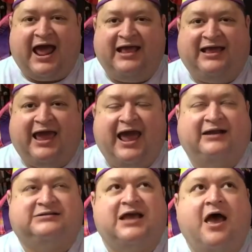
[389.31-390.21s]
I
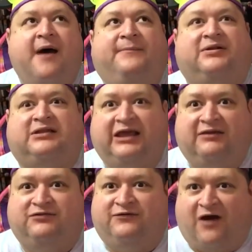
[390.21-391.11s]
can't
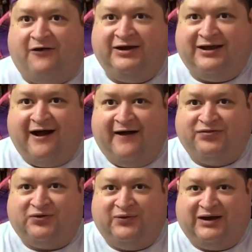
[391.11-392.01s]
believe we've already
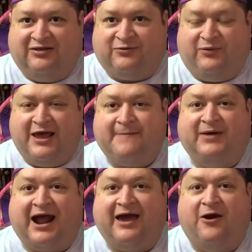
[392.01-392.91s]
gone through another week,
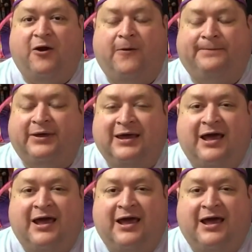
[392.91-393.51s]
but I hope